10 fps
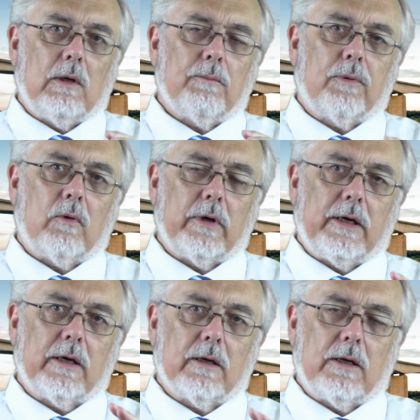
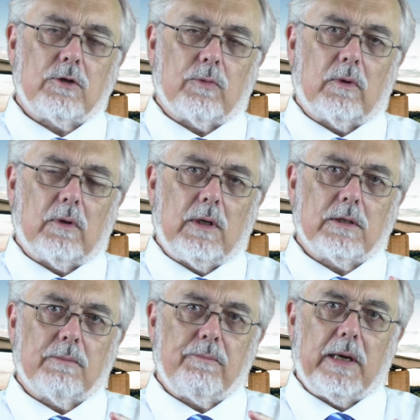Employee engagement
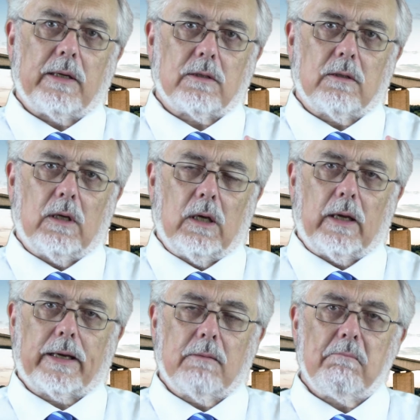is a bit
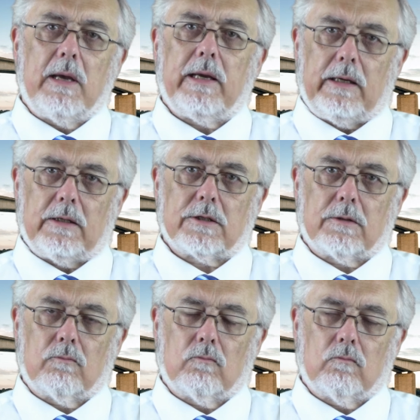like a maze,